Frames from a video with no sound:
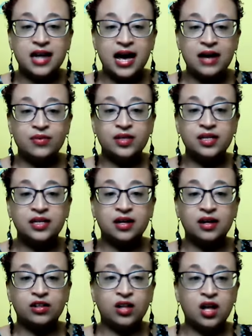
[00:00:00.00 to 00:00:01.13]
that I really
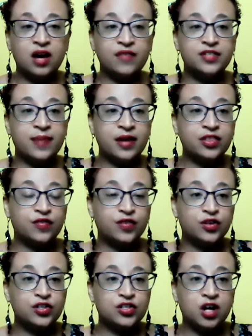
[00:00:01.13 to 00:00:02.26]
loved about the
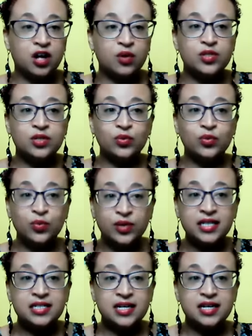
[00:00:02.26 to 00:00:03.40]
first call was that we
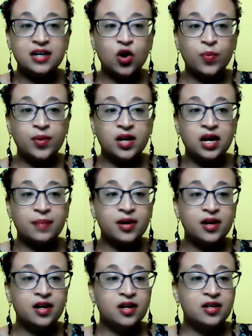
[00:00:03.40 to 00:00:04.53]
really did open up
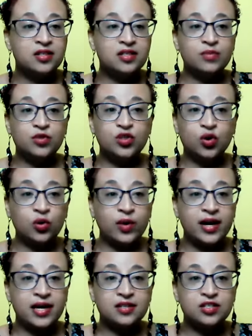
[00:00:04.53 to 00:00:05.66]
some
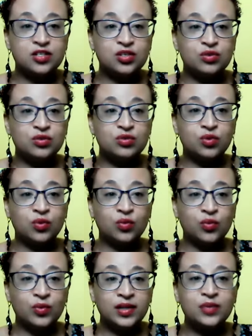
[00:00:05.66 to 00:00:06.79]
doorways to
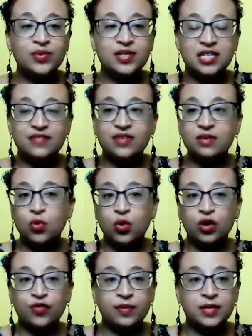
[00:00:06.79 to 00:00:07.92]
really receiving
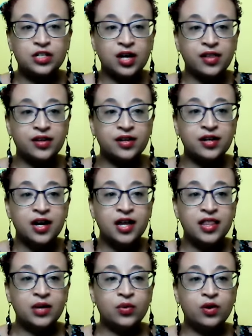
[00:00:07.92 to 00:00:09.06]
more from each other.
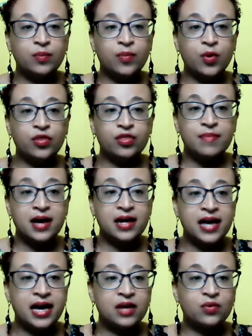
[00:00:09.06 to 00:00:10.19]
There were both
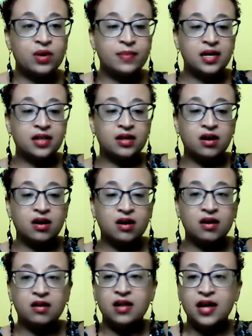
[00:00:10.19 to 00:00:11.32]
men and women in the
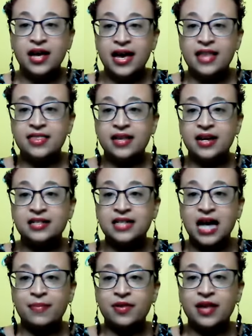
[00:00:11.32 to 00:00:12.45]
call. And then on
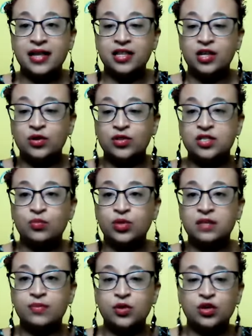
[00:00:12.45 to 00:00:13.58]
top of that, there were some
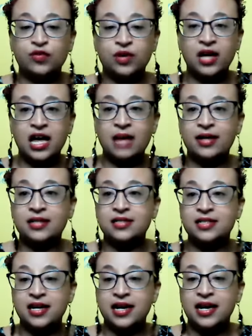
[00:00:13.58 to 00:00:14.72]
really beautiful
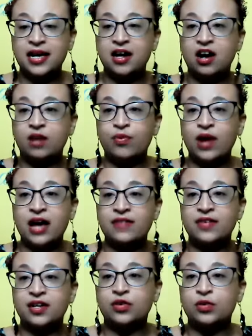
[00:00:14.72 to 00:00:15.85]
comments in our
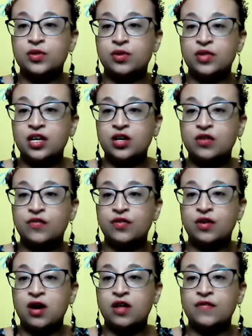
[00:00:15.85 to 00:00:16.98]
private group. So thank you for
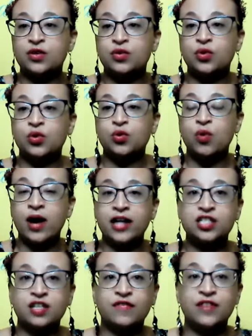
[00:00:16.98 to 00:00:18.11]
all of you who
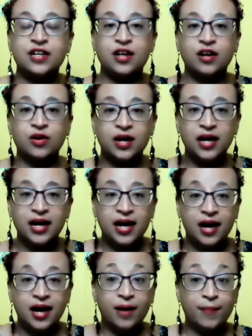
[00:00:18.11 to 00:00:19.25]
watched the video.
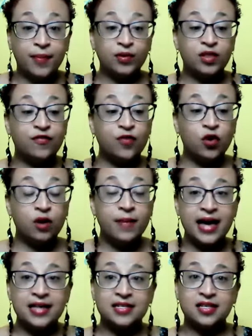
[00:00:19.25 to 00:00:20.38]
The
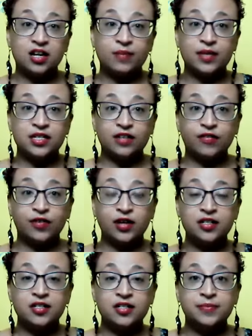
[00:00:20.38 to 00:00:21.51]
format is a little bit
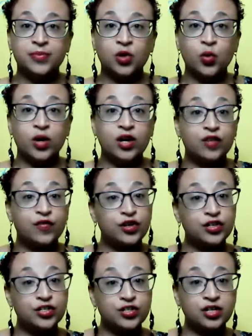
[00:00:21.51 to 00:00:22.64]
different where the
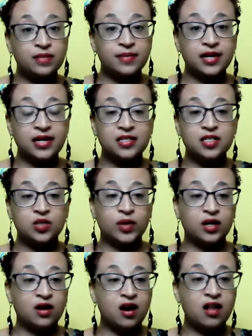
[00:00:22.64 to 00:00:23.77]
first 30 minutes, we
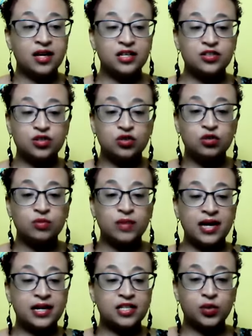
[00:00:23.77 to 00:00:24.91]
are all on Zoom
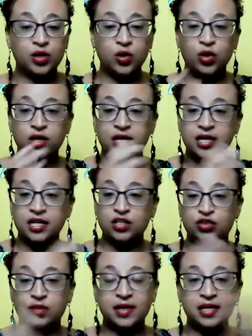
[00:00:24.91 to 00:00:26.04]
and it's recorded and
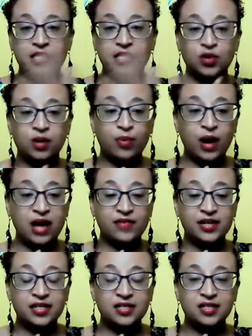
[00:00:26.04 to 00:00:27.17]
streaming into our
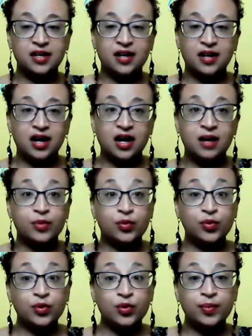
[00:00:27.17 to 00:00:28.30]
private um,
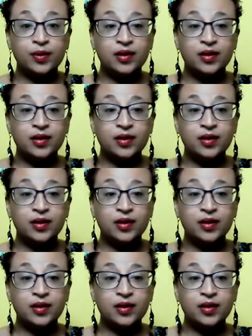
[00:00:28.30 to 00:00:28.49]
group.